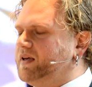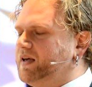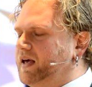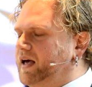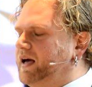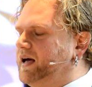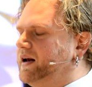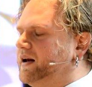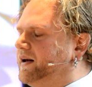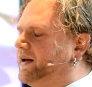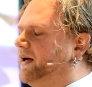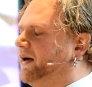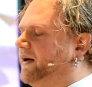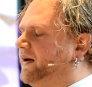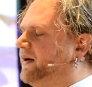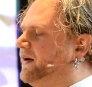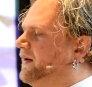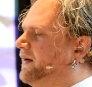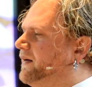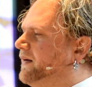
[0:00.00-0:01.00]
And
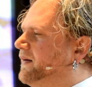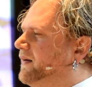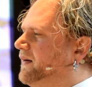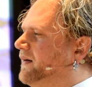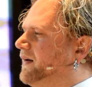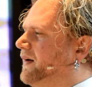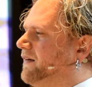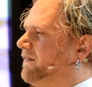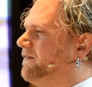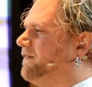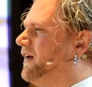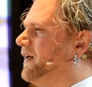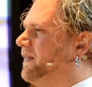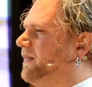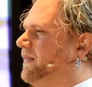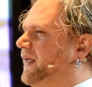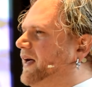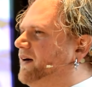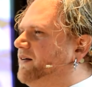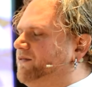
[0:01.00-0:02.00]
I
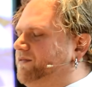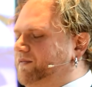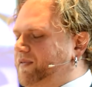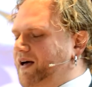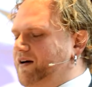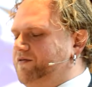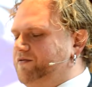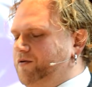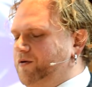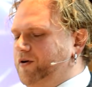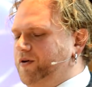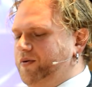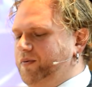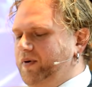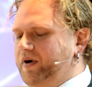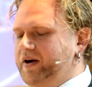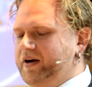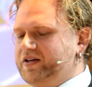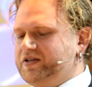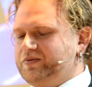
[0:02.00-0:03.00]
felt that fourth
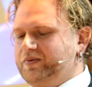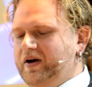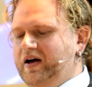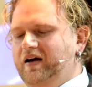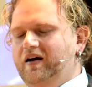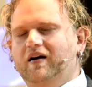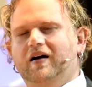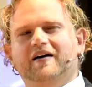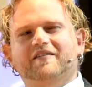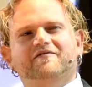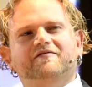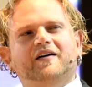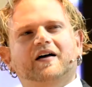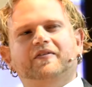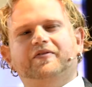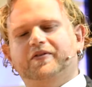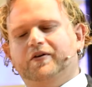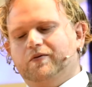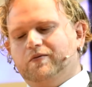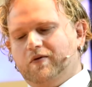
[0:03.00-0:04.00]
one as well. I
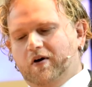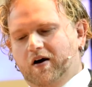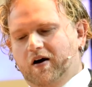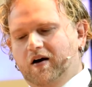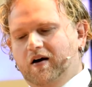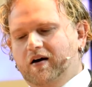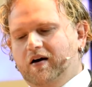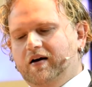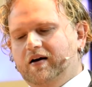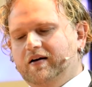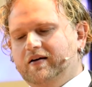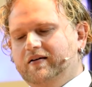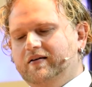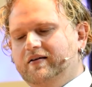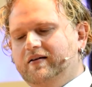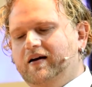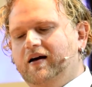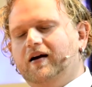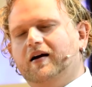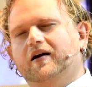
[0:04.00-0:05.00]
felt the raw
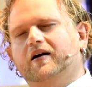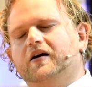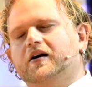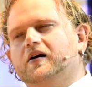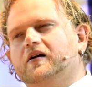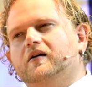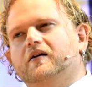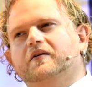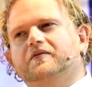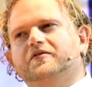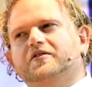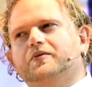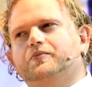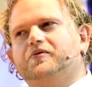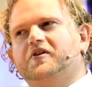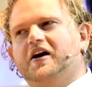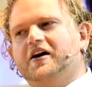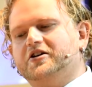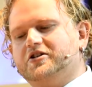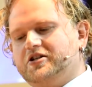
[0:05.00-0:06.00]
hunger of
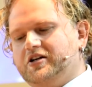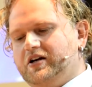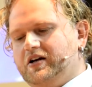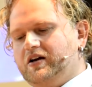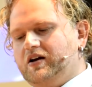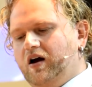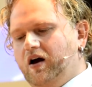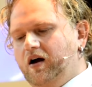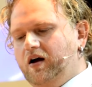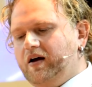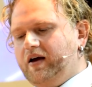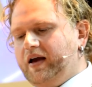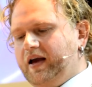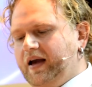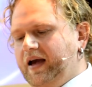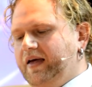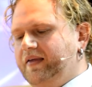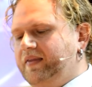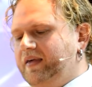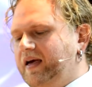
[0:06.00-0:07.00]
depression
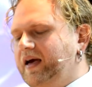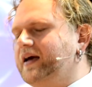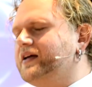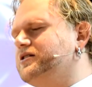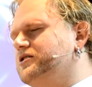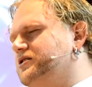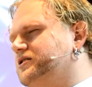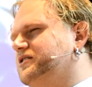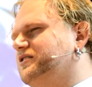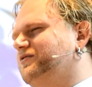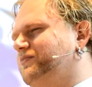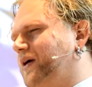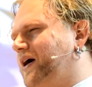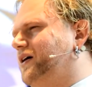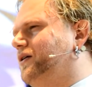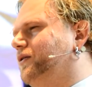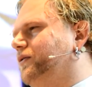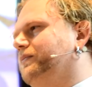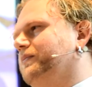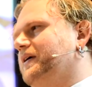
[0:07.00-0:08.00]
gnawing at the edges of my
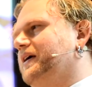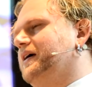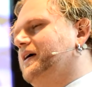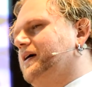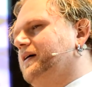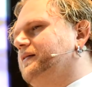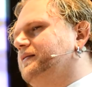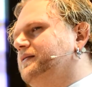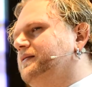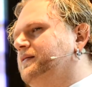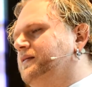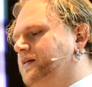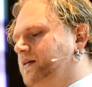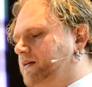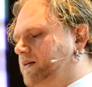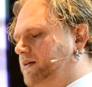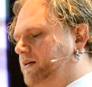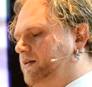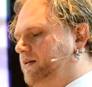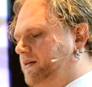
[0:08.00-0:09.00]
own being.
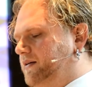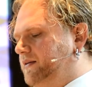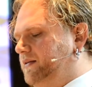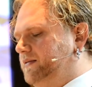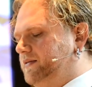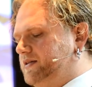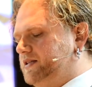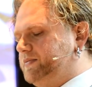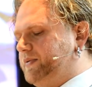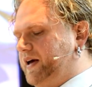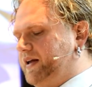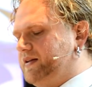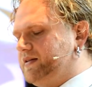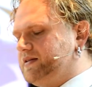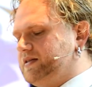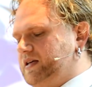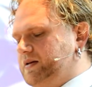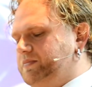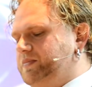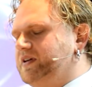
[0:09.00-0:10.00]
Spent
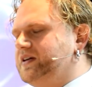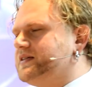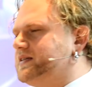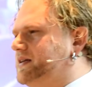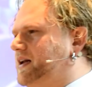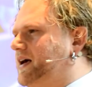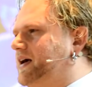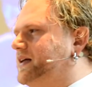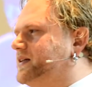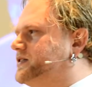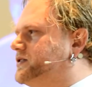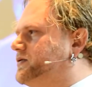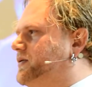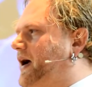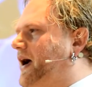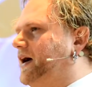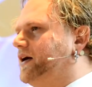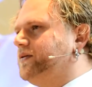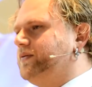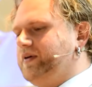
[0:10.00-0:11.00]
sleepless nights
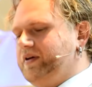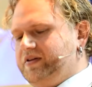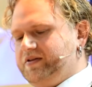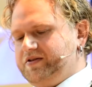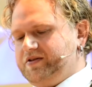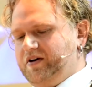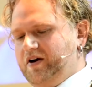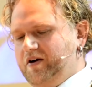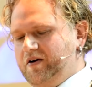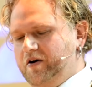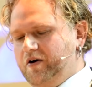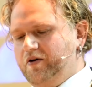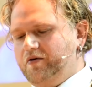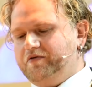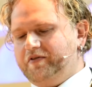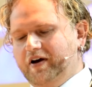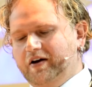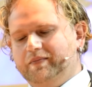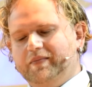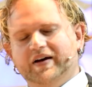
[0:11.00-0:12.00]
racked with sorrow,
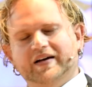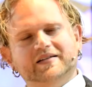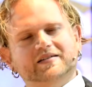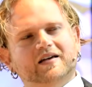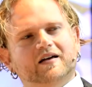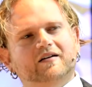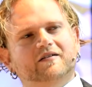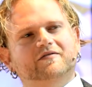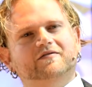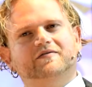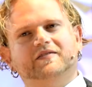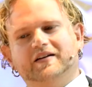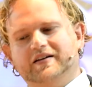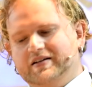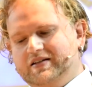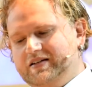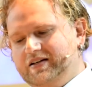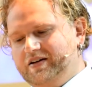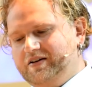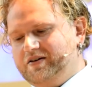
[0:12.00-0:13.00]
found myself
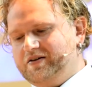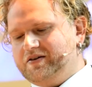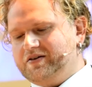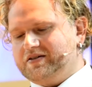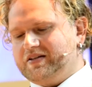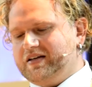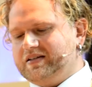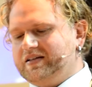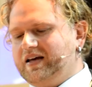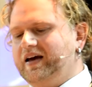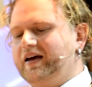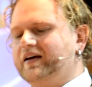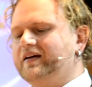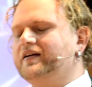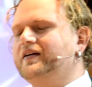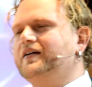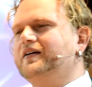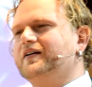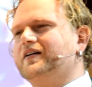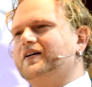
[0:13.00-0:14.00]
in tears as I
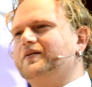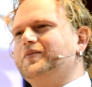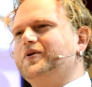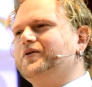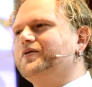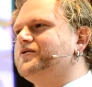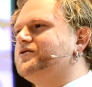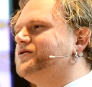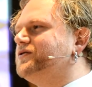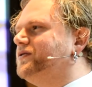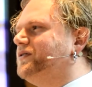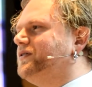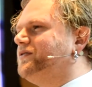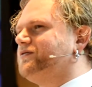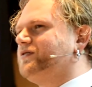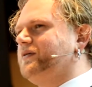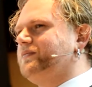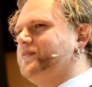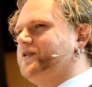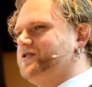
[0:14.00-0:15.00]
commute to and
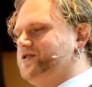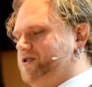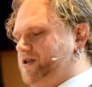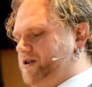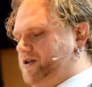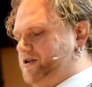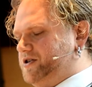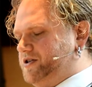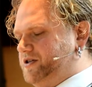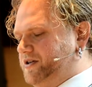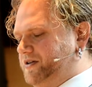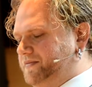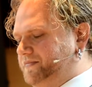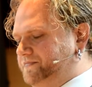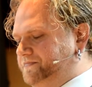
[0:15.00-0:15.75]
from the church.